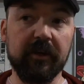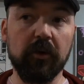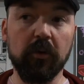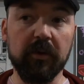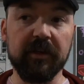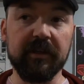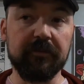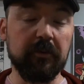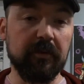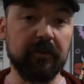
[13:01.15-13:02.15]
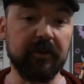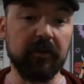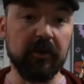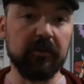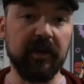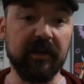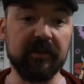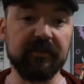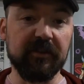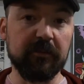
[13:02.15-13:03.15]
oh, we're going to give you a $30 credit
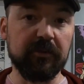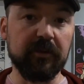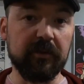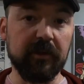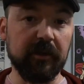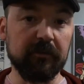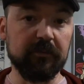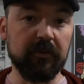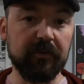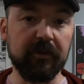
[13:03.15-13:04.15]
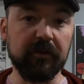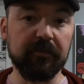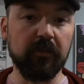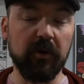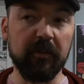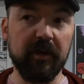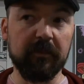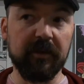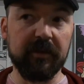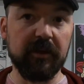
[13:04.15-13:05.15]
because that's what you declared it was worth on your form. And I'm
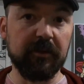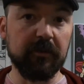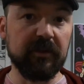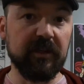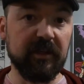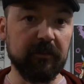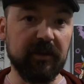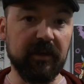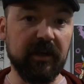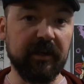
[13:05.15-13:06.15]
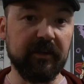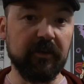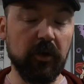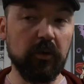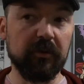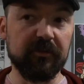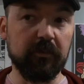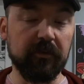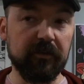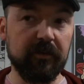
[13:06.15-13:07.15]
like, are you kidding me? I know it's
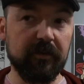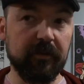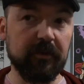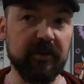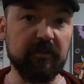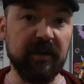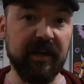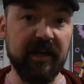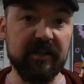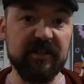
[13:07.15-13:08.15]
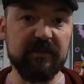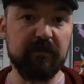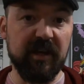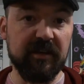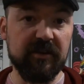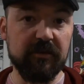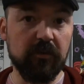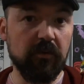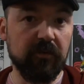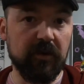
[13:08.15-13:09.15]
worth 30, but I had to spend
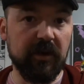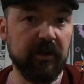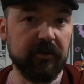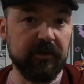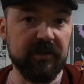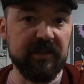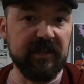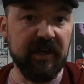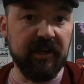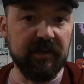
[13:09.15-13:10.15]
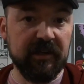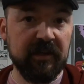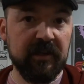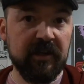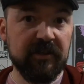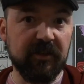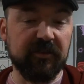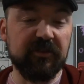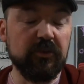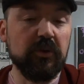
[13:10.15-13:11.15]
over 100 to get it just
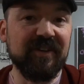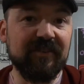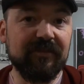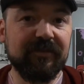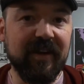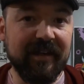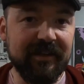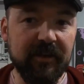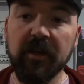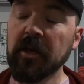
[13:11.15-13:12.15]
because you couldn't find it.